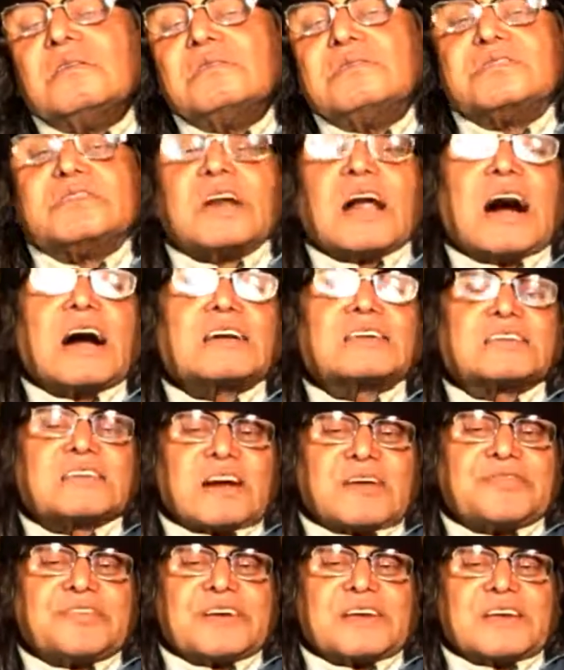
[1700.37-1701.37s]
drug
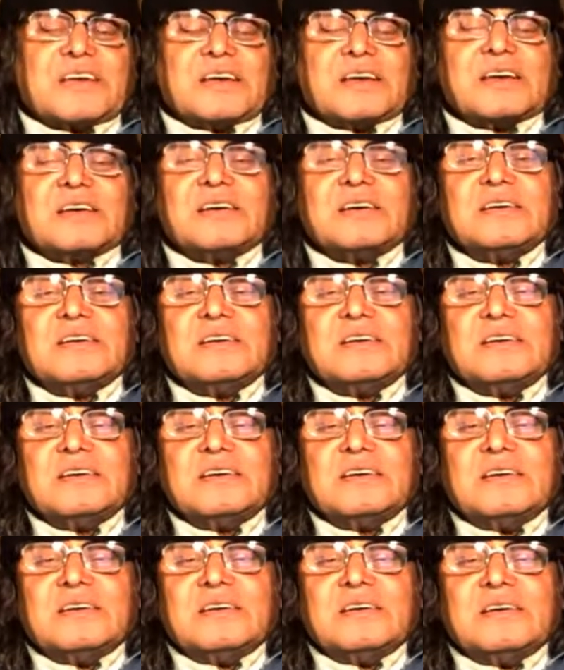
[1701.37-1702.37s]
trafficking,
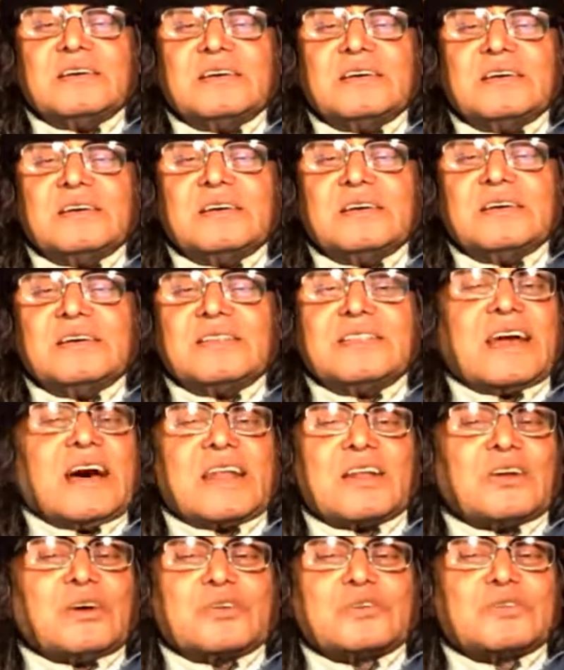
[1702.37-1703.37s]
they are
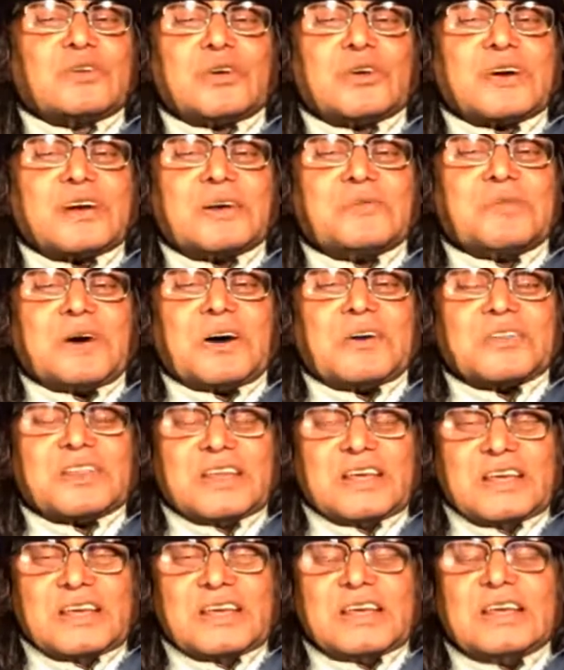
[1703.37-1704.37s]
not talking about
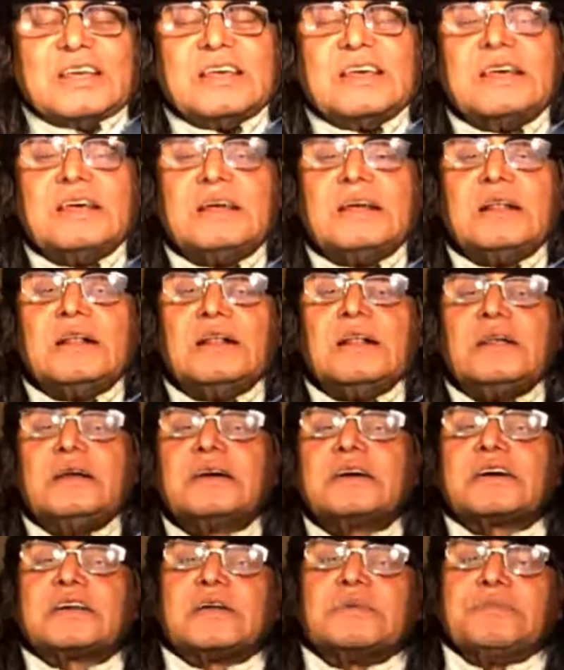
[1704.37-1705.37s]
the
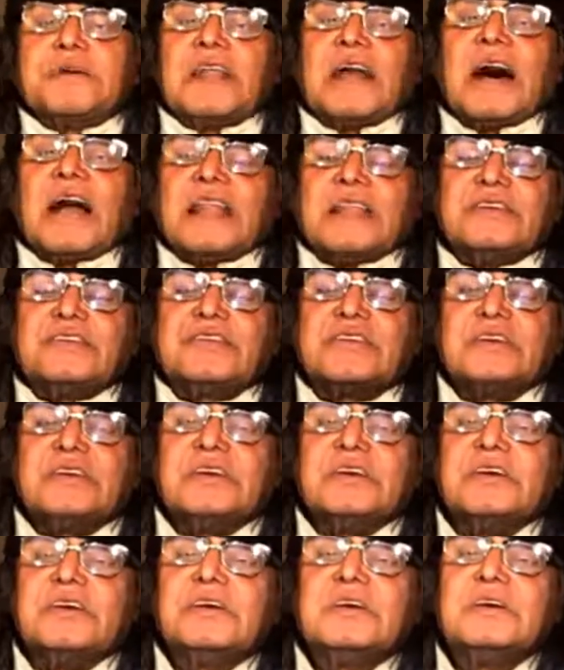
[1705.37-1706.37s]

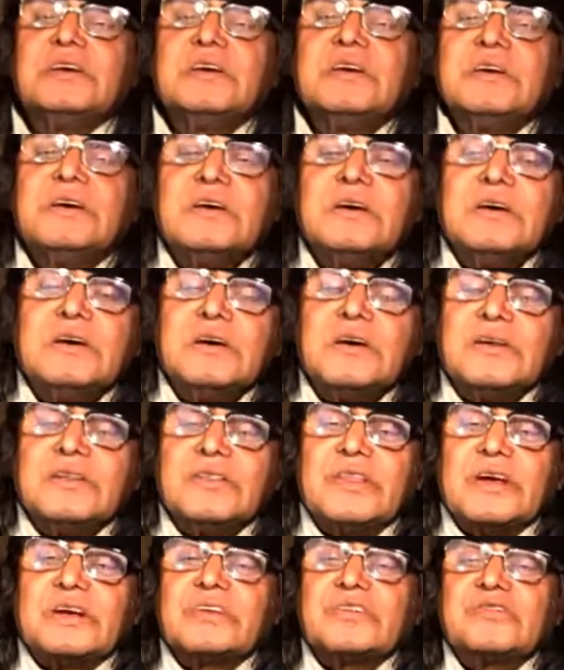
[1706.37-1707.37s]
criminality
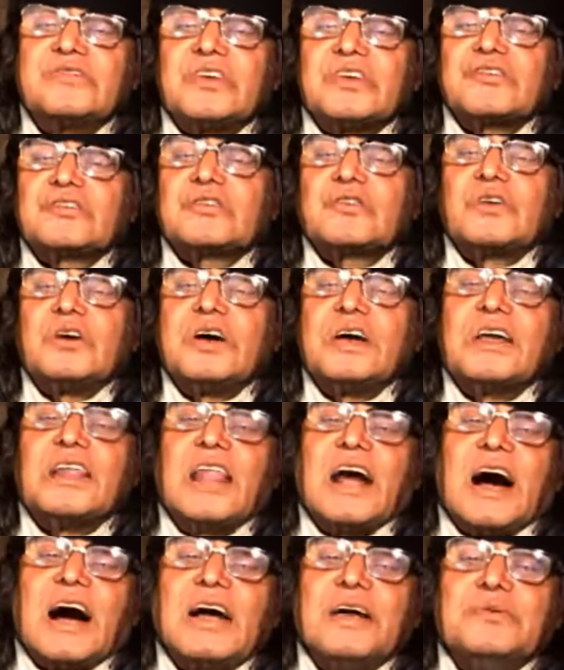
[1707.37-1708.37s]
that is destroying
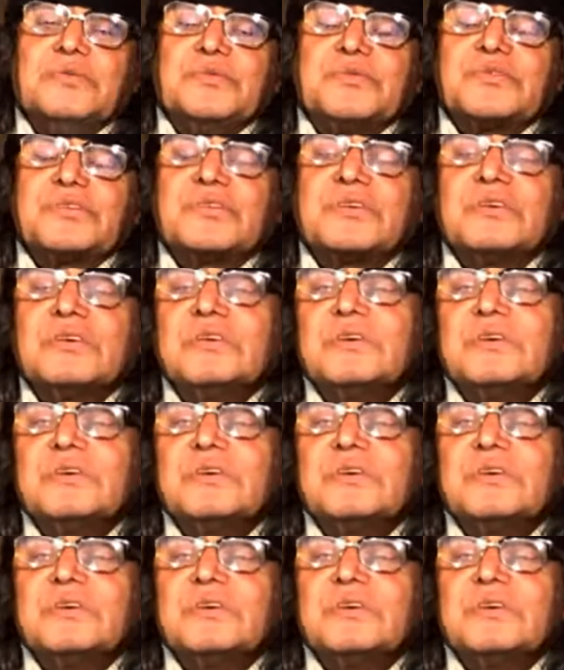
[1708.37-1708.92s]
lives